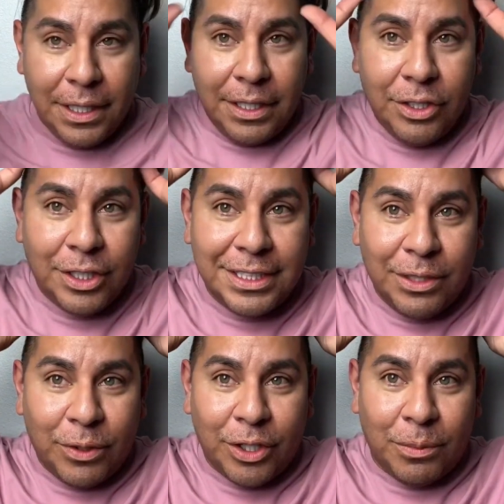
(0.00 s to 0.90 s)
You can see
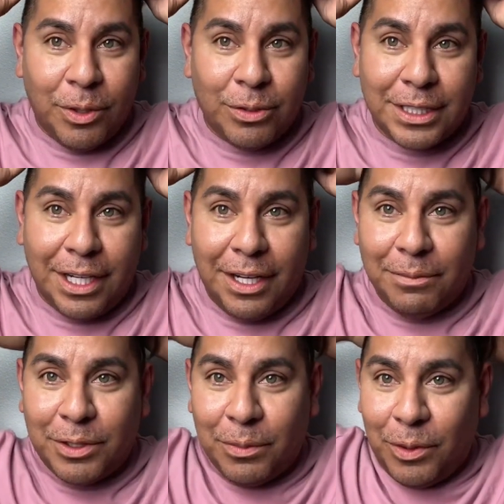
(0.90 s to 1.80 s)
where you're most
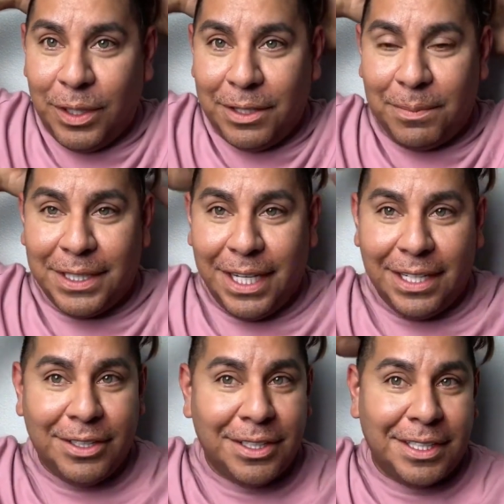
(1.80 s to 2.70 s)
comfortable with, but yeah,
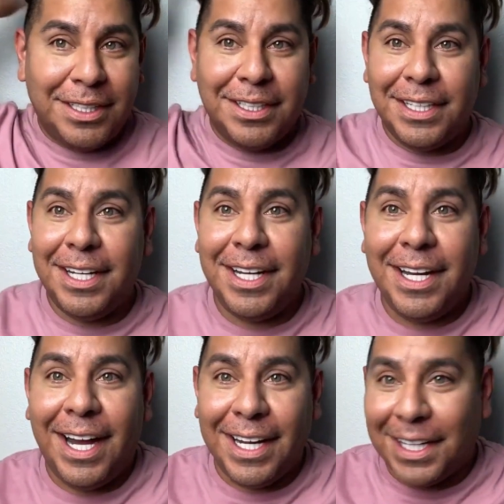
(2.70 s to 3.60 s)
look,
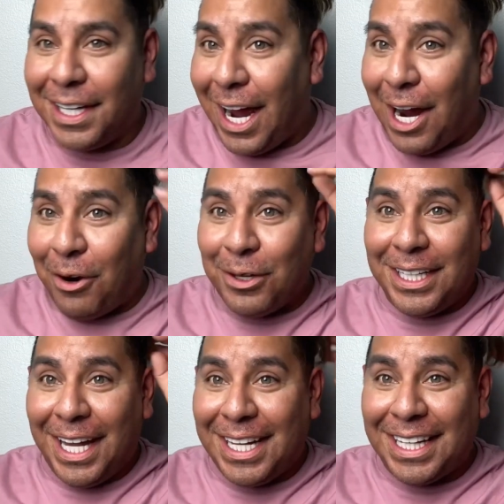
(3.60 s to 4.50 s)
I already
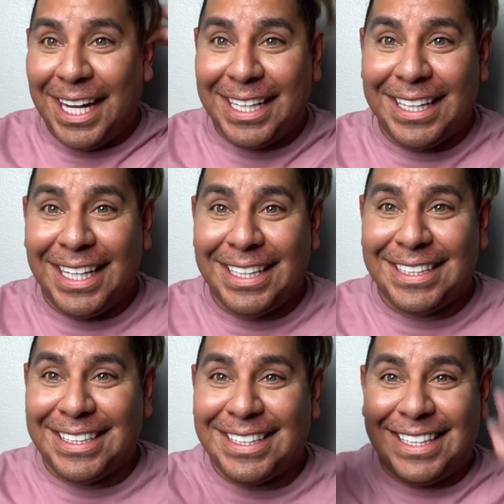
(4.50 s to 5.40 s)
like it like
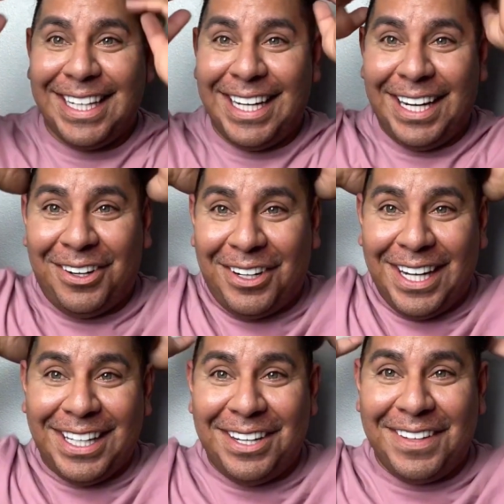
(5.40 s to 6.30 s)
this. Oh, I
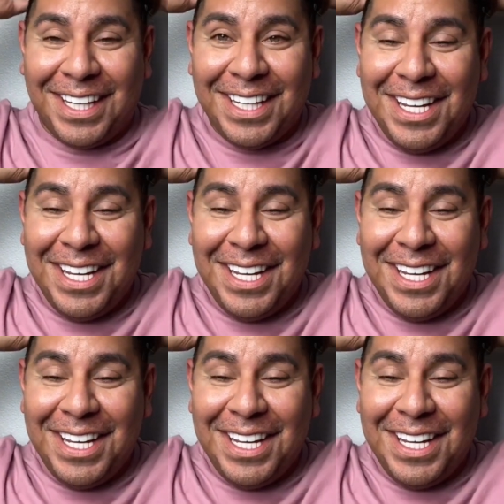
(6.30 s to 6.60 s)
love it.